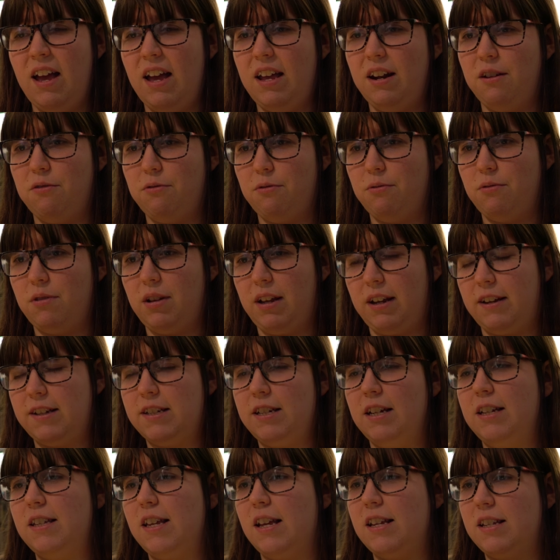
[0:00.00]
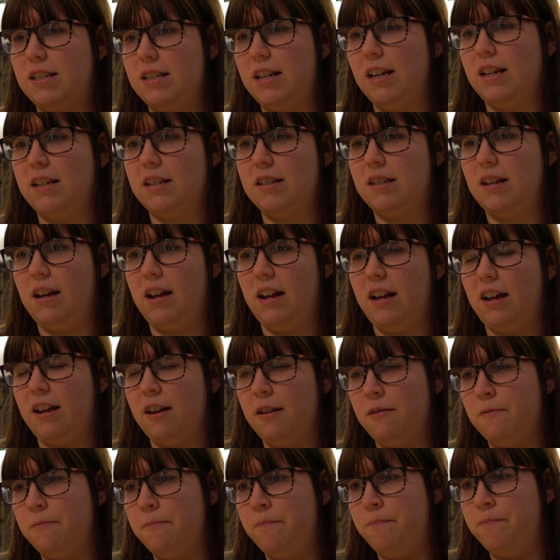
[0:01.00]
And like she says things like,
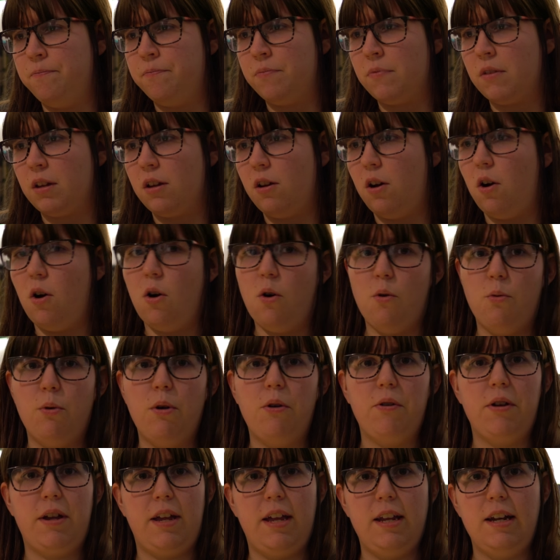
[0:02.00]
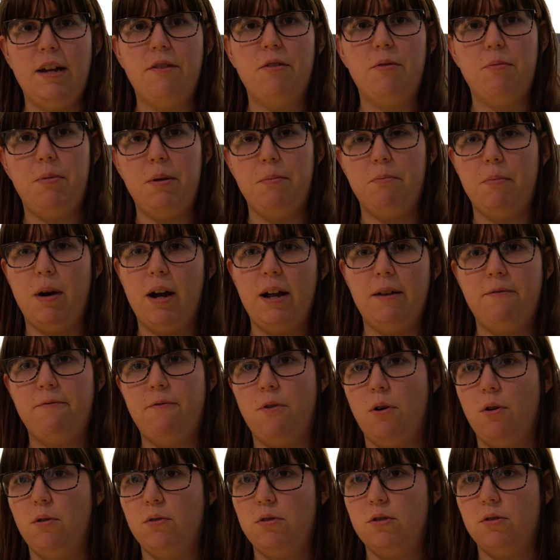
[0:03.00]
oh, well, it can never be my
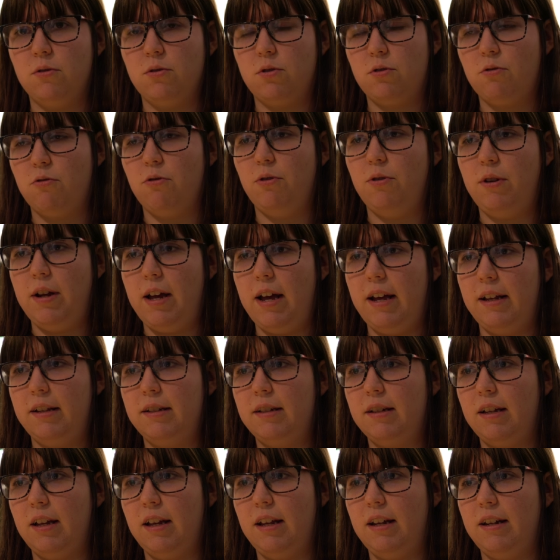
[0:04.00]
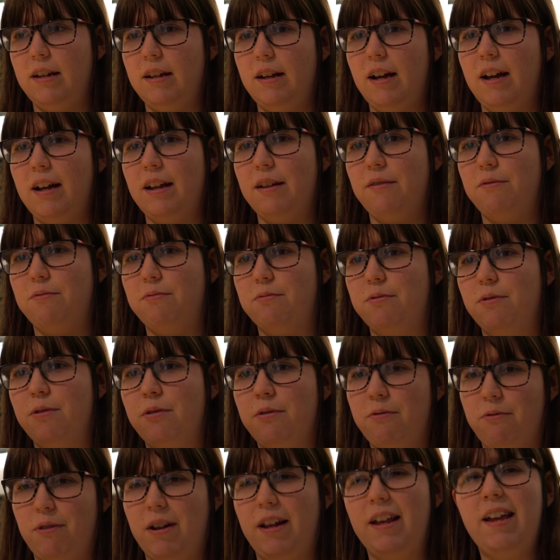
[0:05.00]
fault, so screw that. And I
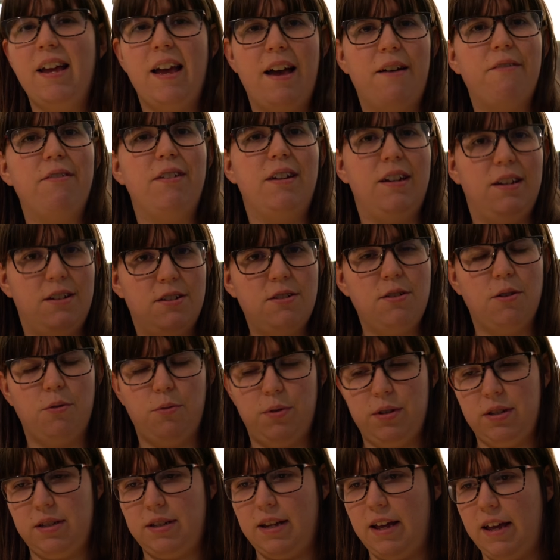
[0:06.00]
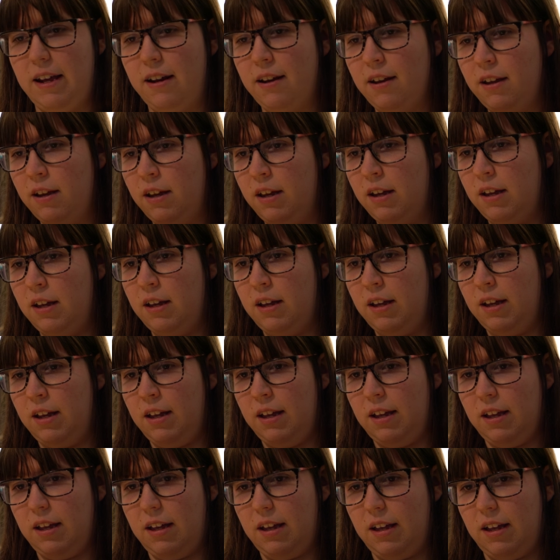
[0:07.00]
really have an issue with that.
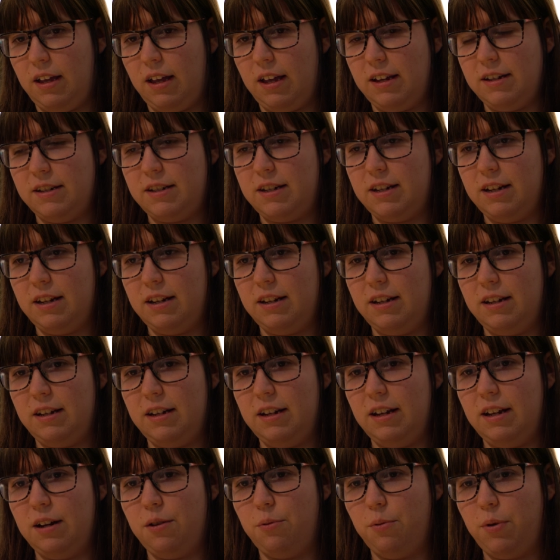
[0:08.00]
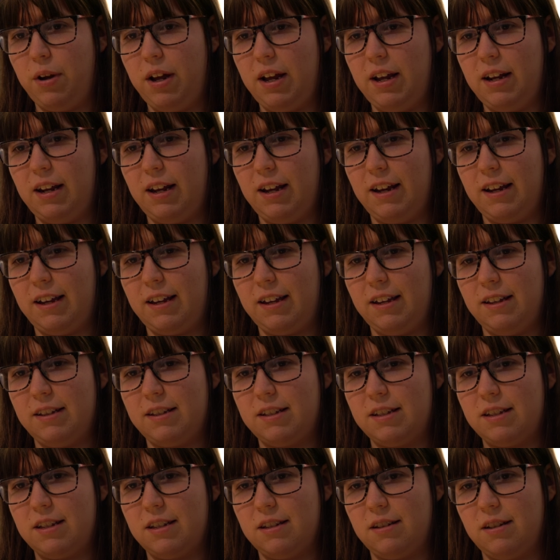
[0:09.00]
And she, in a way, like
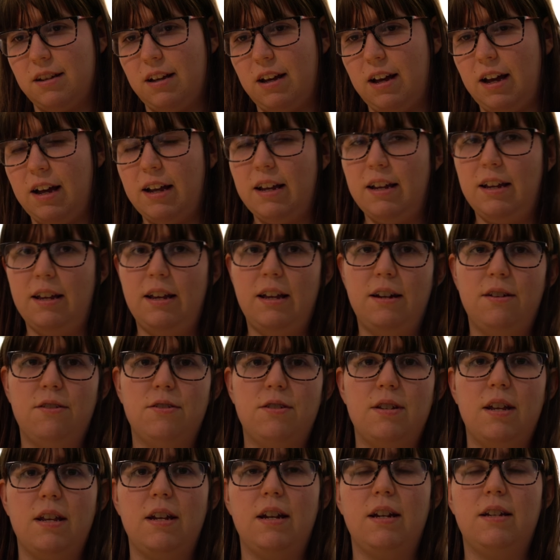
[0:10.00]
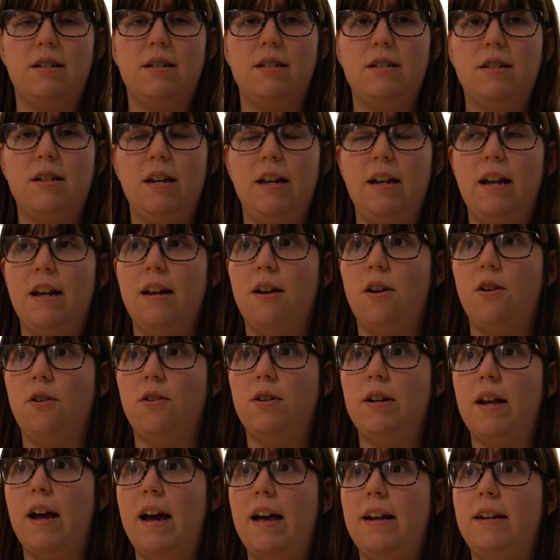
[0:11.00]
I understand that
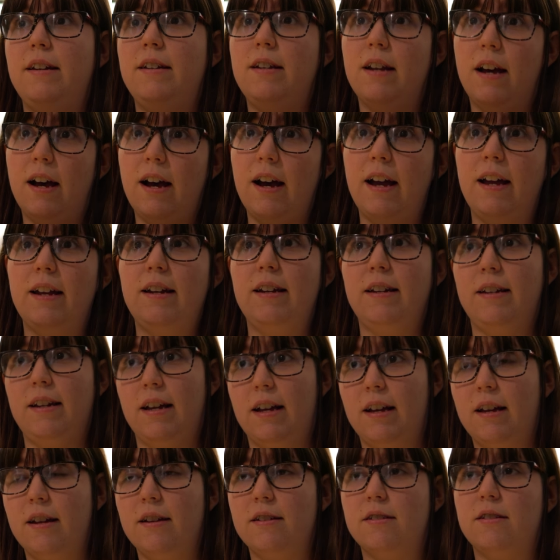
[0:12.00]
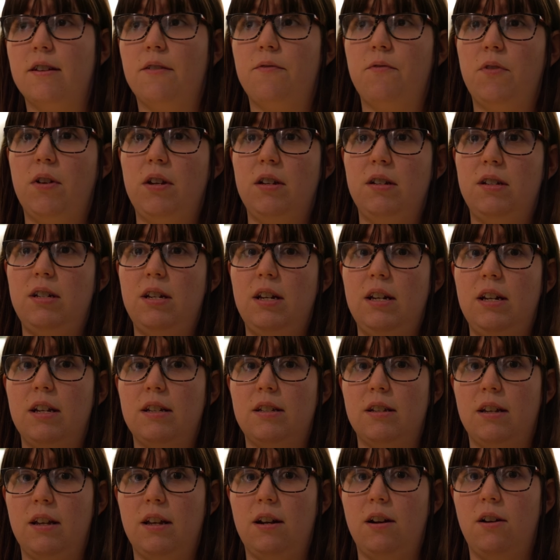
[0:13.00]
her dad died and that kind of stuff, and she
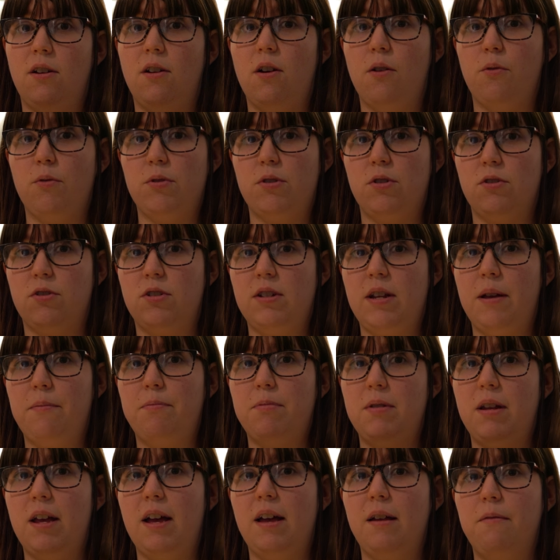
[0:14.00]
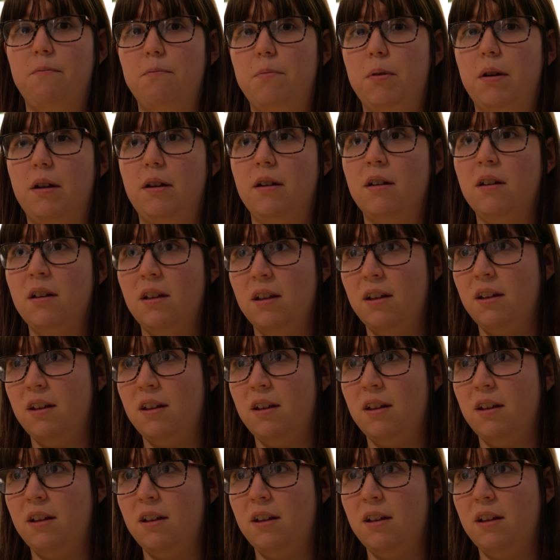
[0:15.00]
doesn't get along with her stepdad, but